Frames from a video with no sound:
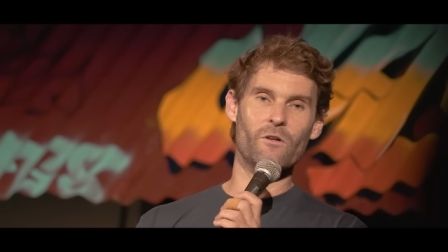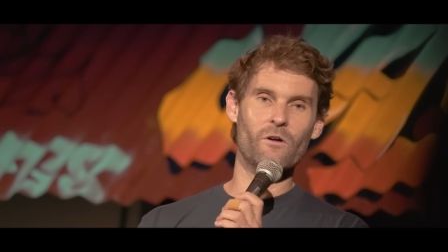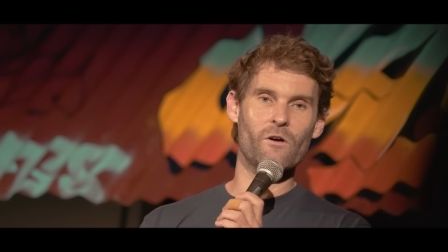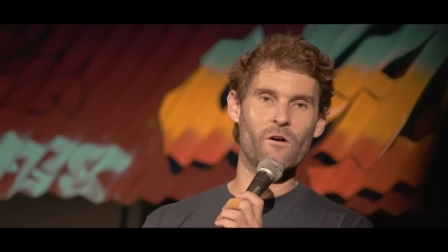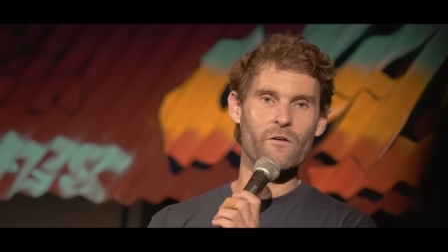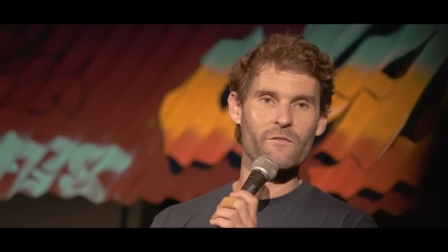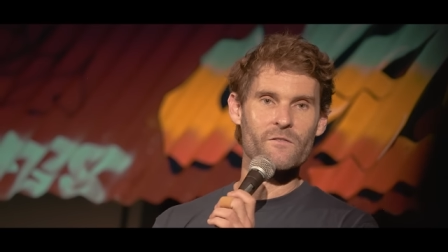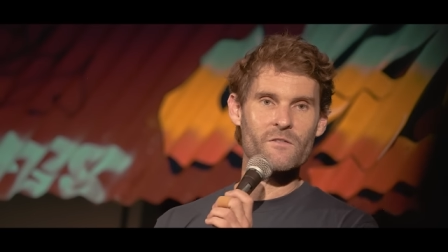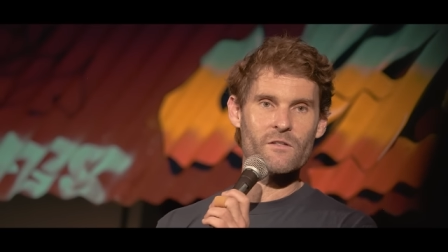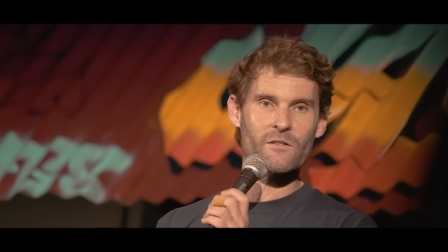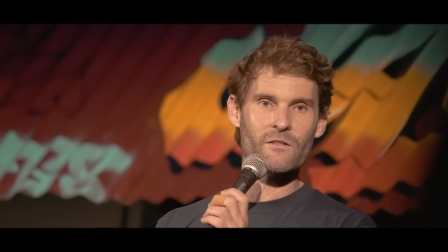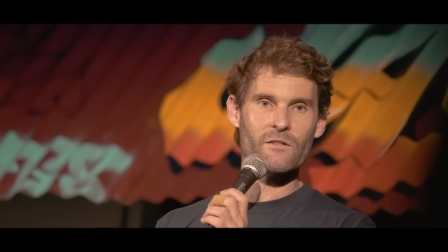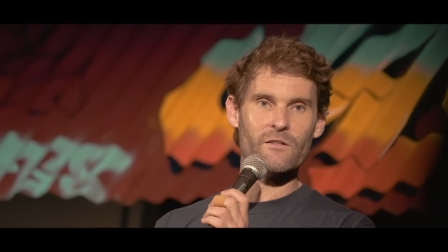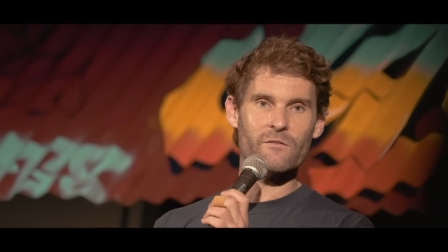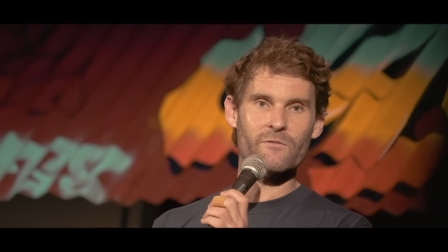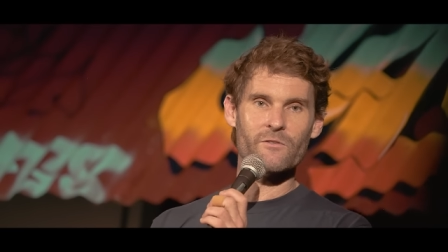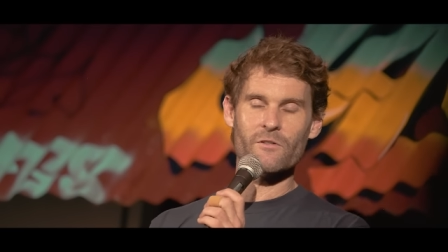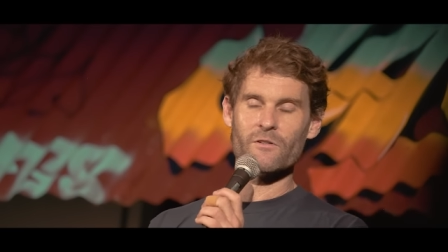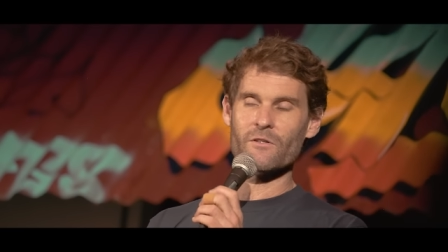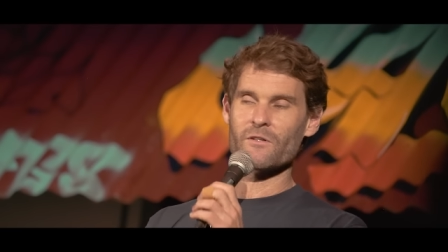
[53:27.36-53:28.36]
lives to
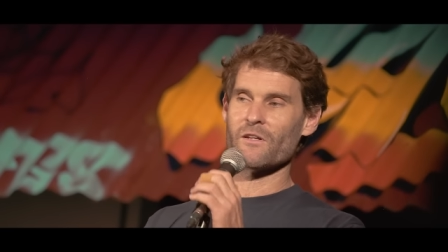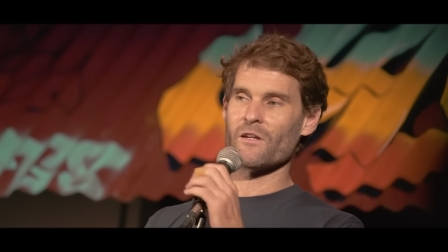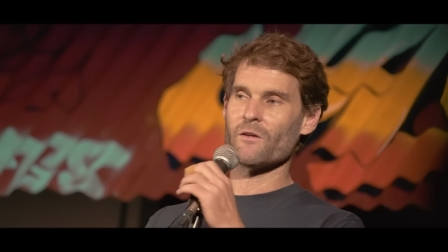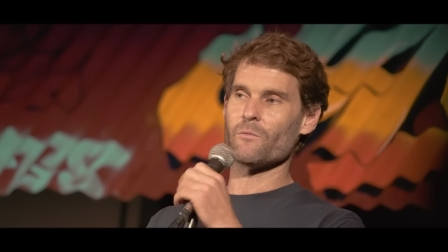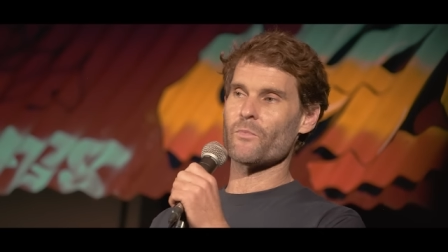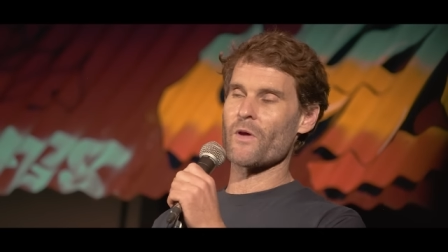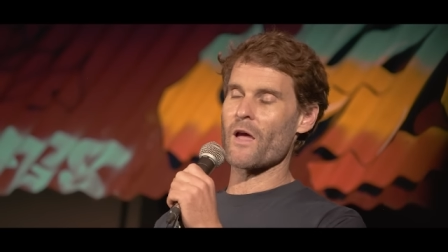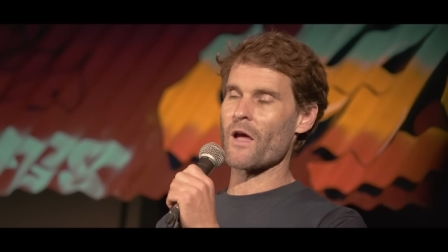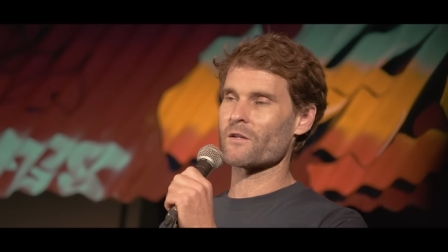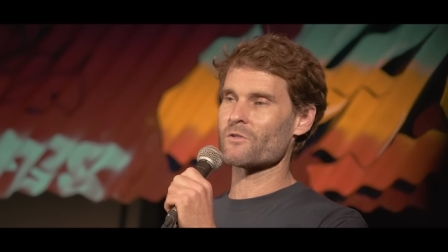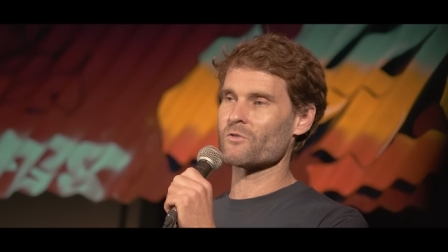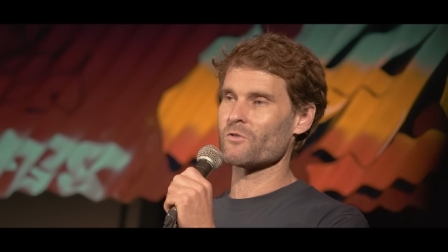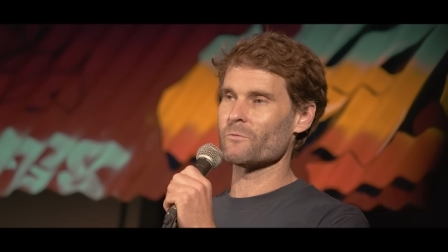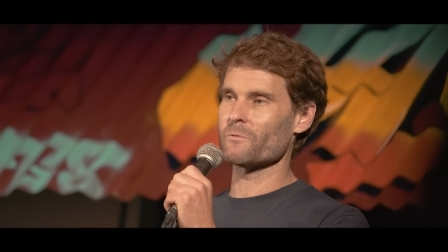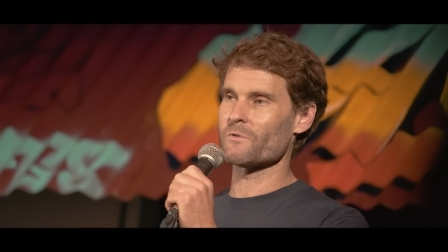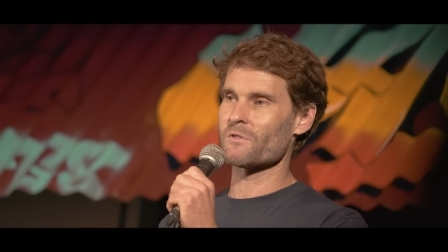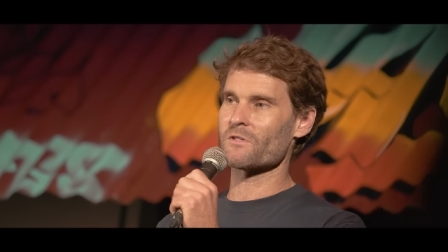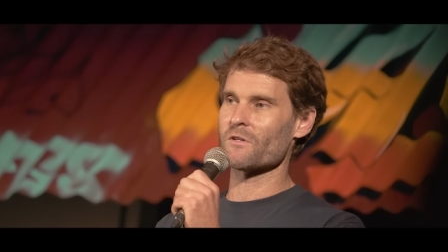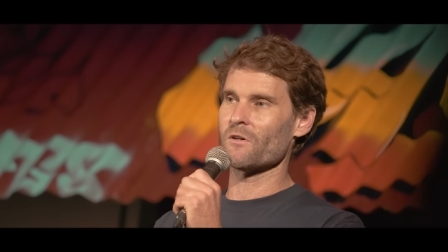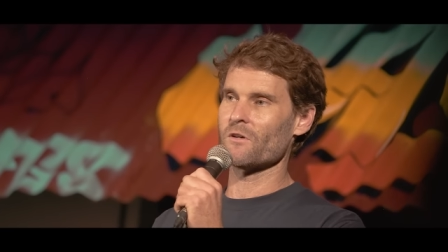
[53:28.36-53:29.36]
live. You've got to get back to them
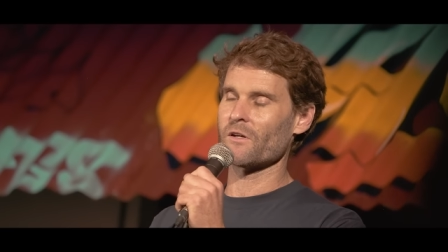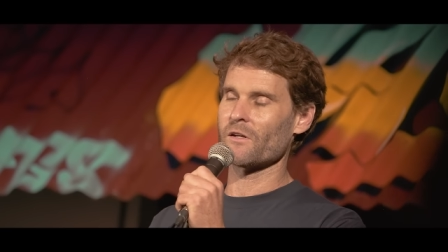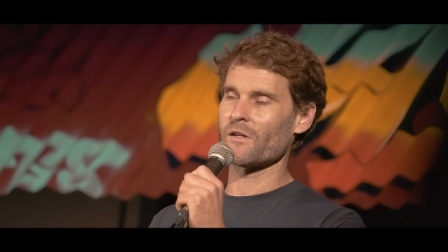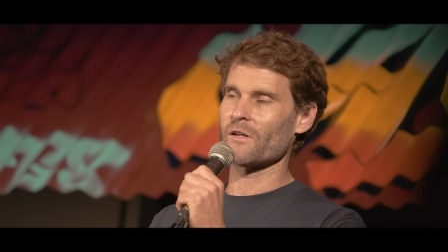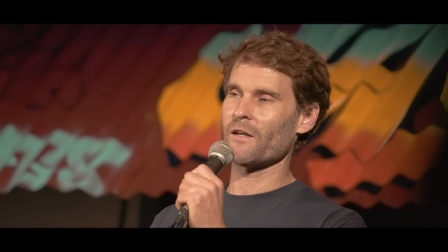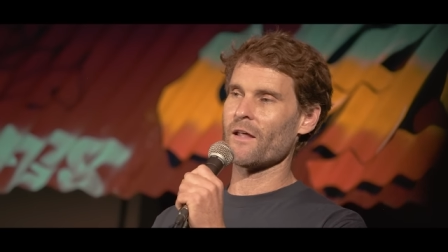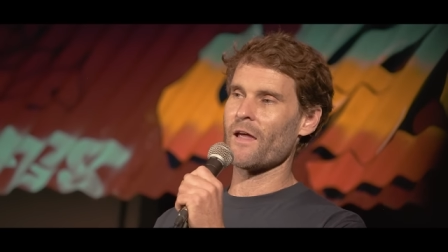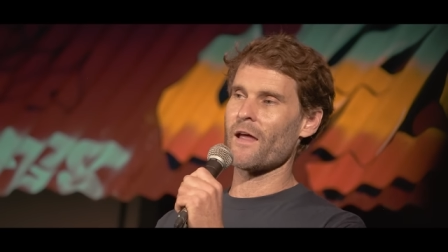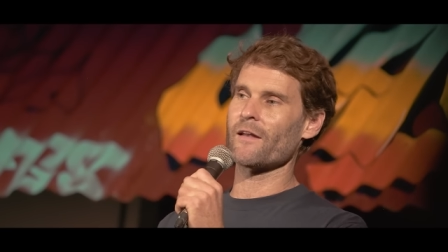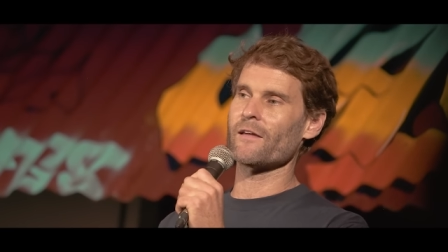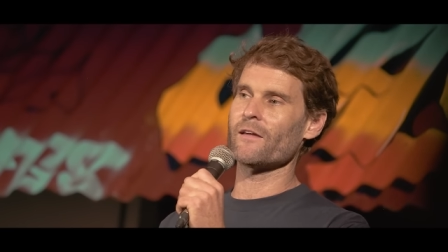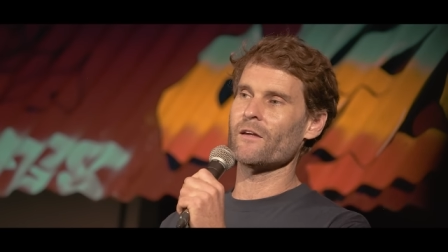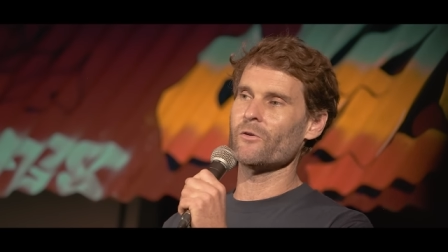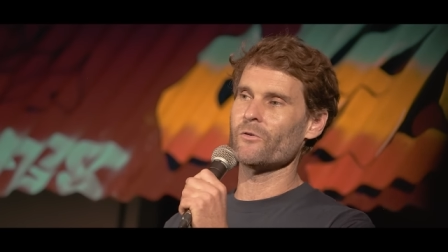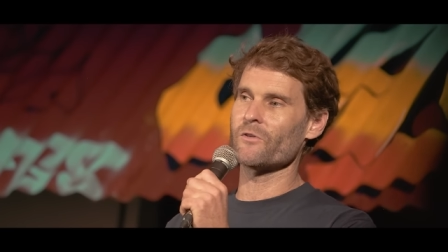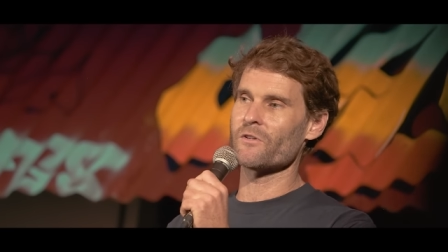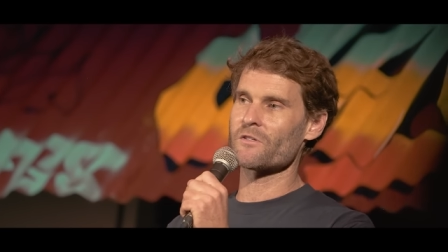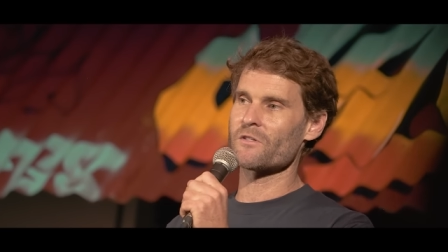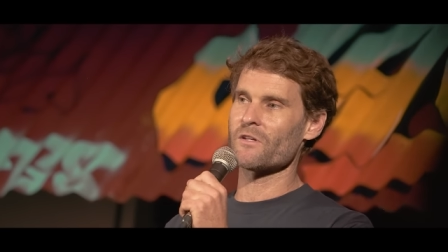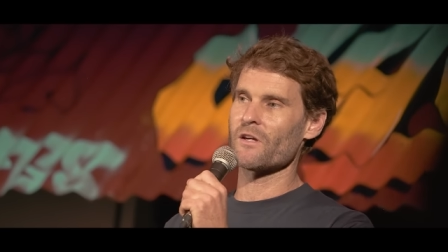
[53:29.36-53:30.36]
and stuff. I've got to get out of here
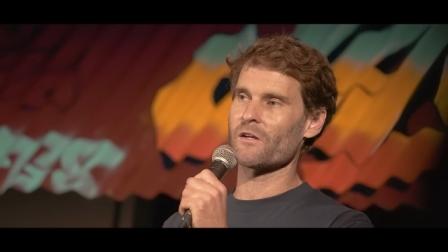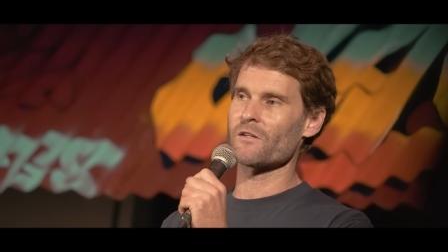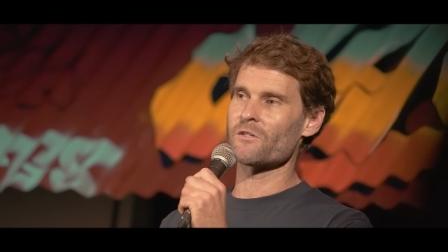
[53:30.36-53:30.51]
in a second.